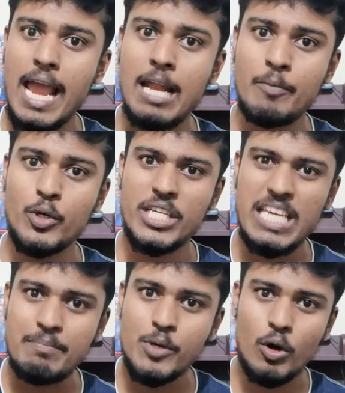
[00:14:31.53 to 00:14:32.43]
help you to
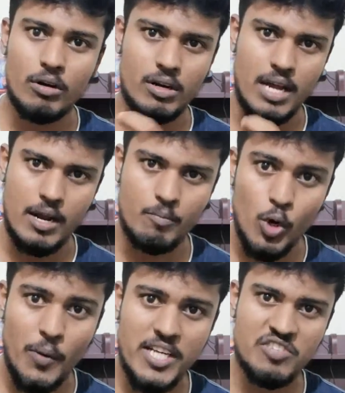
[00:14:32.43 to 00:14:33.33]
keep your
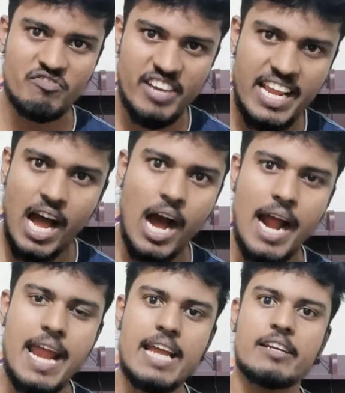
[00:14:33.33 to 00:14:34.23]
motivation very
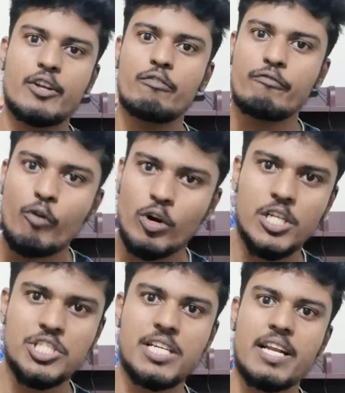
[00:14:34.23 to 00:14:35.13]
high and
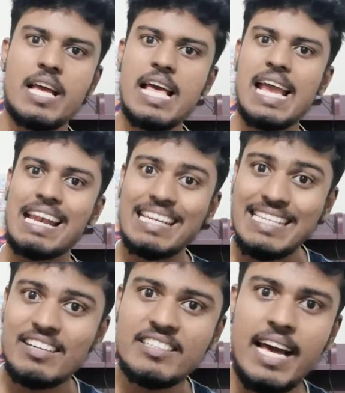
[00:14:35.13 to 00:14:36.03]
focused, and
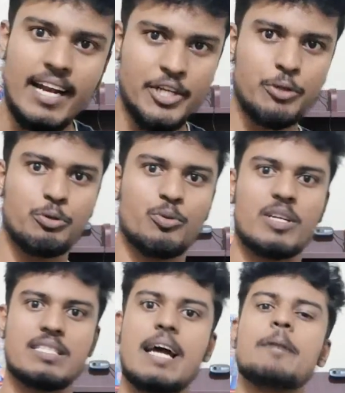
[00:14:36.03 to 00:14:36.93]
it will direct you
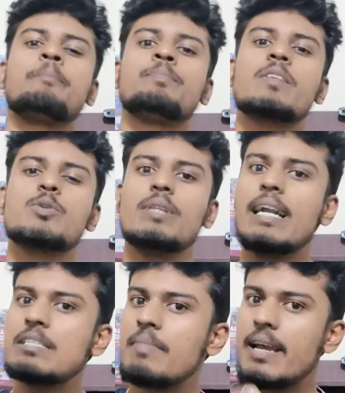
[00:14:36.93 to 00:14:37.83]
towards that. So
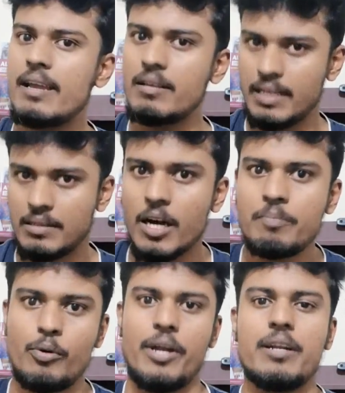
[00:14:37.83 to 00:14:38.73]
that is my
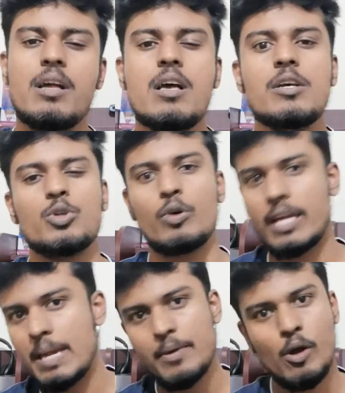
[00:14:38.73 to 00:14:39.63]
third point. So
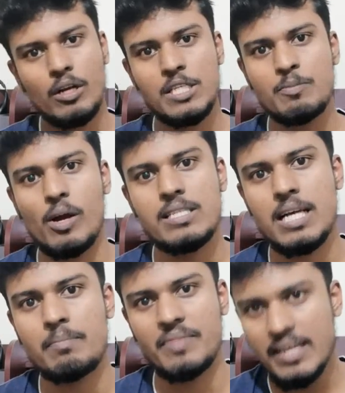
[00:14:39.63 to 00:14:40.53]
keeping all these points
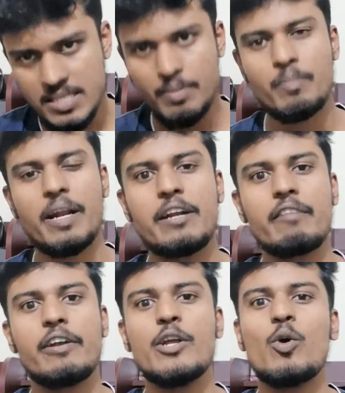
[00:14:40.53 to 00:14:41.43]
up, that is the
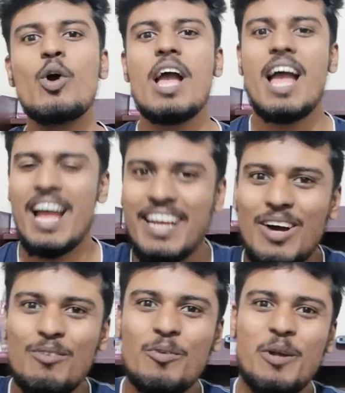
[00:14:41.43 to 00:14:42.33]
preparatory video, and
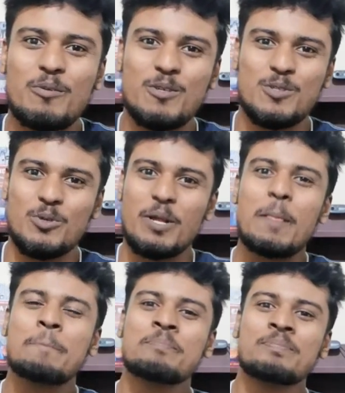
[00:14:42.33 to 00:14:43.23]
now going to a
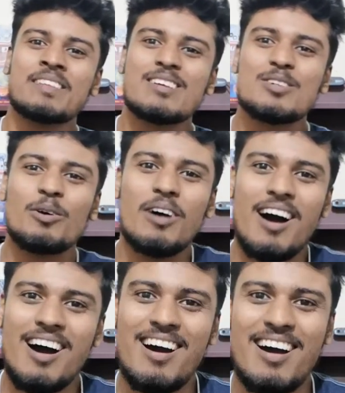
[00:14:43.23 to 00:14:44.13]
story. So
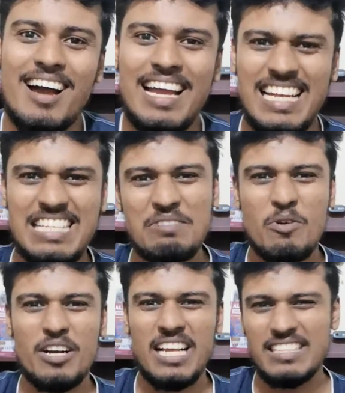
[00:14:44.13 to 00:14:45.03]
and I just
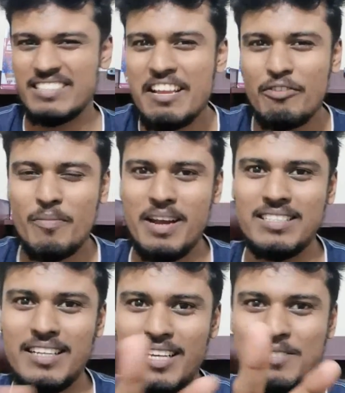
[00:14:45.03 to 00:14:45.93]
want like 3-4
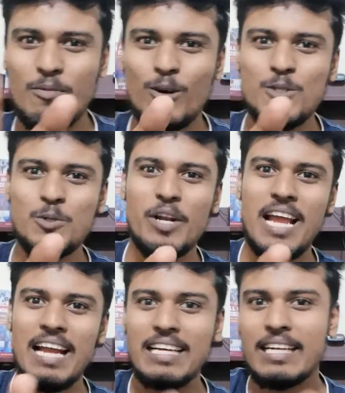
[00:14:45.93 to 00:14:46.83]
minutes. I'll have a small
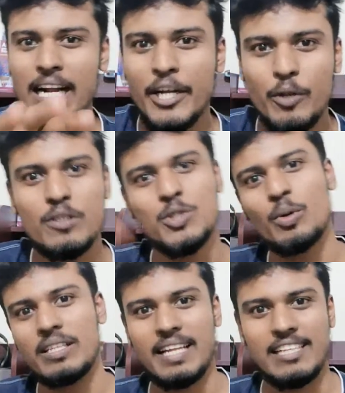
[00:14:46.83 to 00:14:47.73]
story. I'll continue the
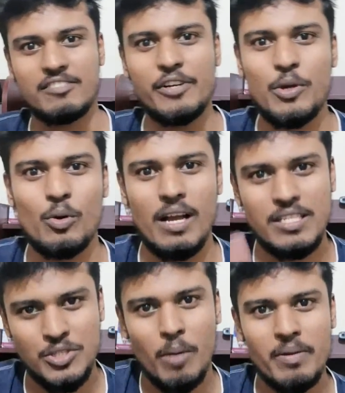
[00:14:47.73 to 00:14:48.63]
story in the next video.
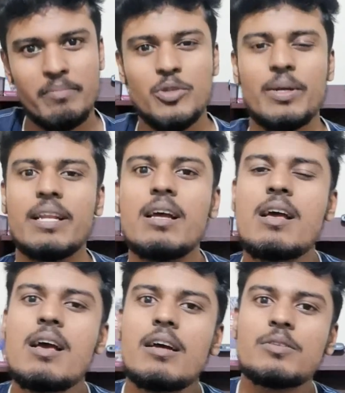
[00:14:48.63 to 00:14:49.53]
I'll stop in between.
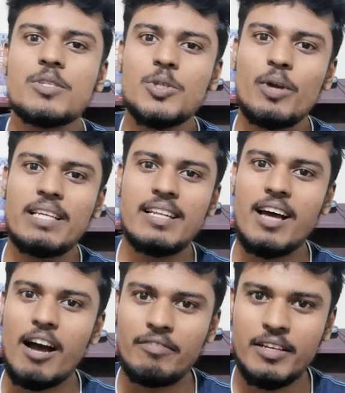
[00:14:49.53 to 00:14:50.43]
So the story is
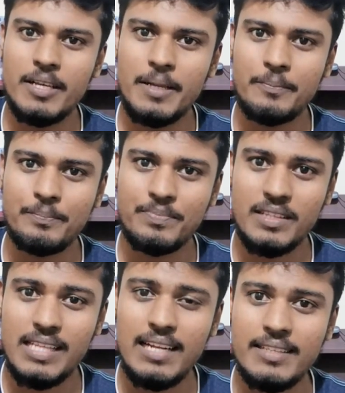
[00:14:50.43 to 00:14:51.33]
that after
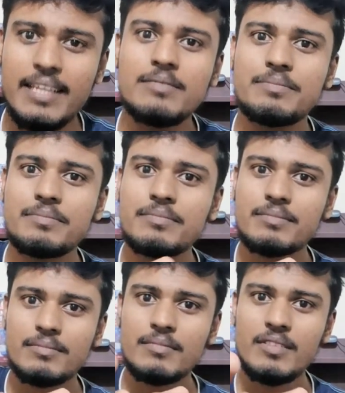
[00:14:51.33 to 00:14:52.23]
that thing,
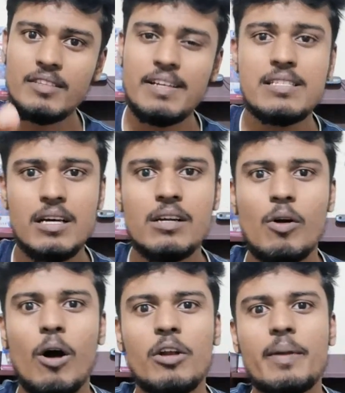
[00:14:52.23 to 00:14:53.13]
when sir
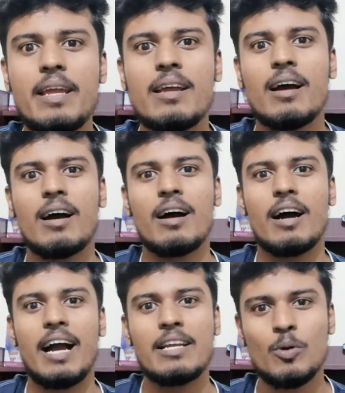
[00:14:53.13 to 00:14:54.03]
called me,
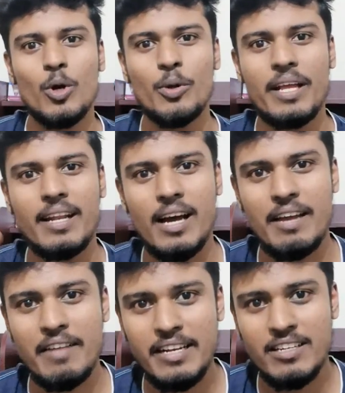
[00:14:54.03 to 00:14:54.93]
I told you that
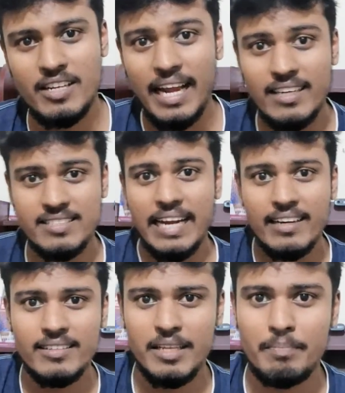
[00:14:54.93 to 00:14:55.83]
I went and
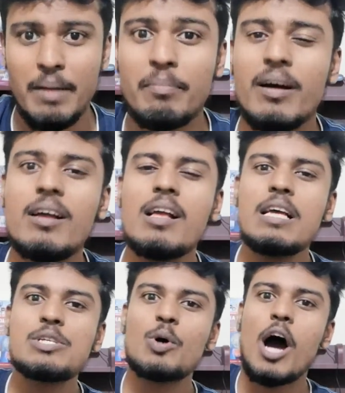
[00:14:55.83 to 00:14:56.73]
signed in that paper.
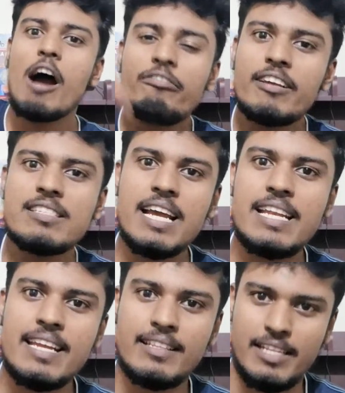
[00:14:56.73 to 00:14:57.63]
So after
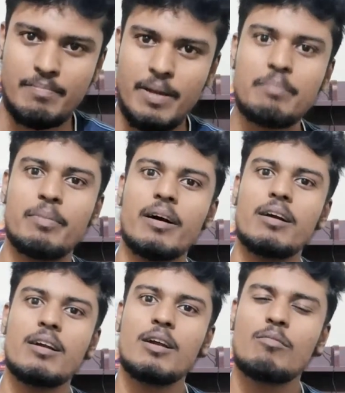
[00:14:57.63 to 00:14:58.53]
signing in that paper,
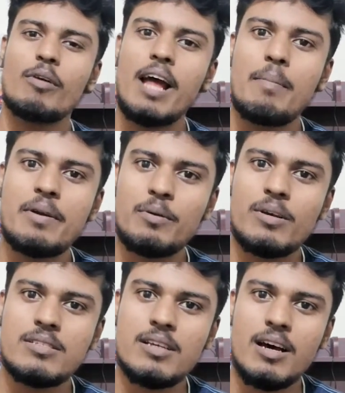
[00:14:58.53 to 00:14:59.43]
what happened
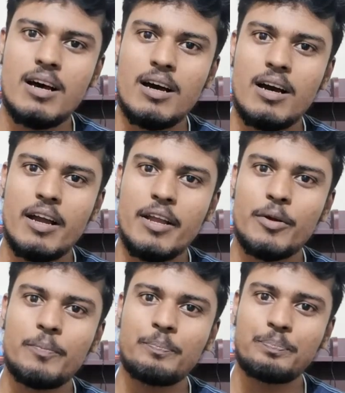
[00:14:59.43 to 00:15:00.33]
was, where did